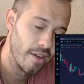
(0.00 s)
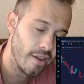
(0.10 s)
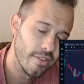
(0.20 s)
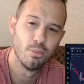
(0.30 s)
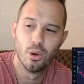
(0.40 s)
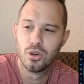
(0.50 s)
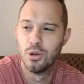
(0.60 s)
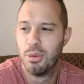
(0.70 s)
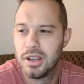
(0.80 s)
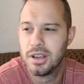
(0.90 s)
I think Chipro
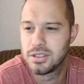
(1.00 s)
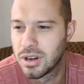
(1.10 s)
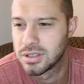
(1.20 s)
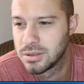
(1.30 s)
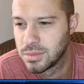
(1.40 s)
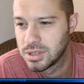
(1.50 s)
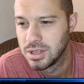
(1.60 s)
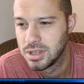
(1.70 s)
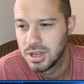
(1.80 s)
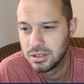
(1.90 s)
could pass through customs.
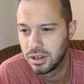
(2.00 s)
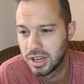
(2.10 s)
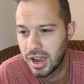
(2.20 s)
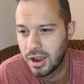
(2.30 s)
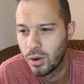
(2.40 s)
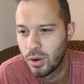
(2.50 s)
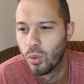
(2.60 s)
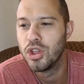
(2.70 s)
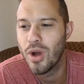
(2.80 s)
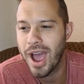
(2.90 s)
He's a good guy.
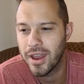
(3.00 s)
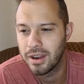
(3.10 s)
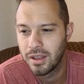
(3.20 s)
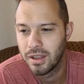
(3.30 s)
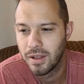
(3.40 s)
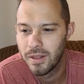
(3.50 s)
Where are you at?